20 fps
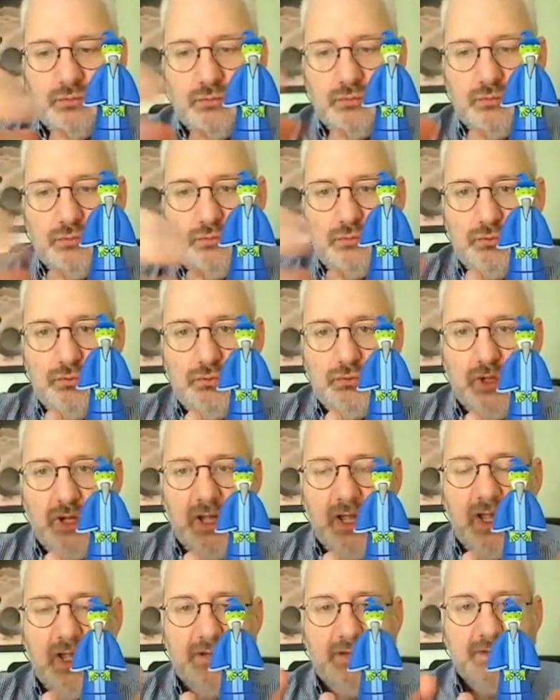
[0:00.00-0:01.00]

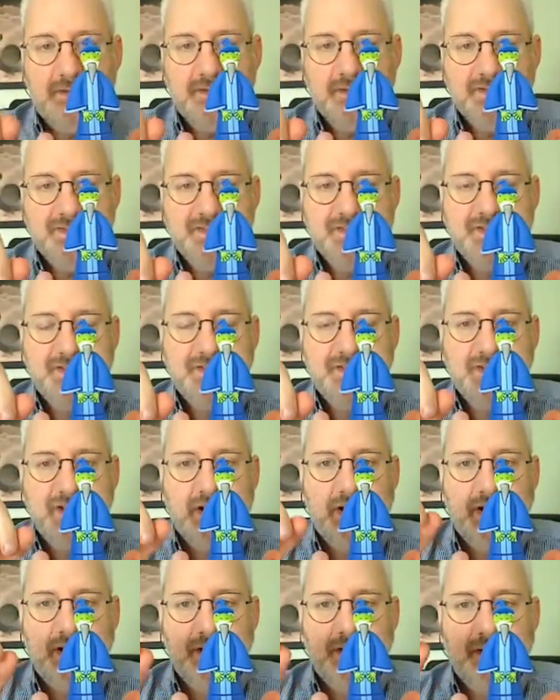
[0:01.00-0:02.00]
And it is
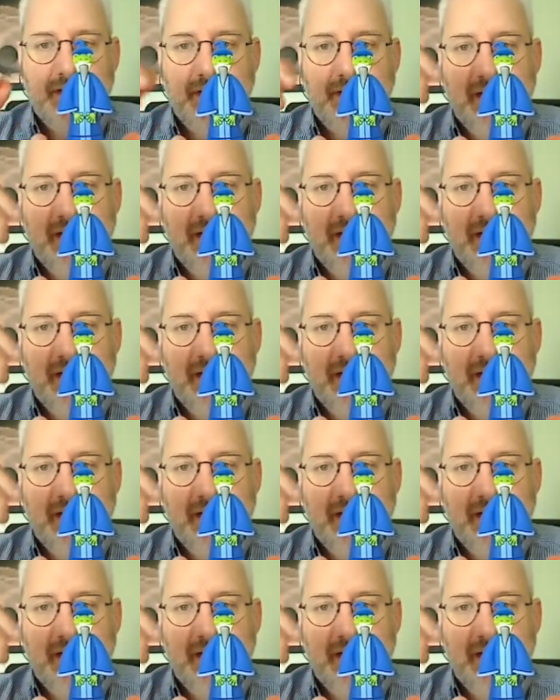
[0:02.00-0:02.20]
done.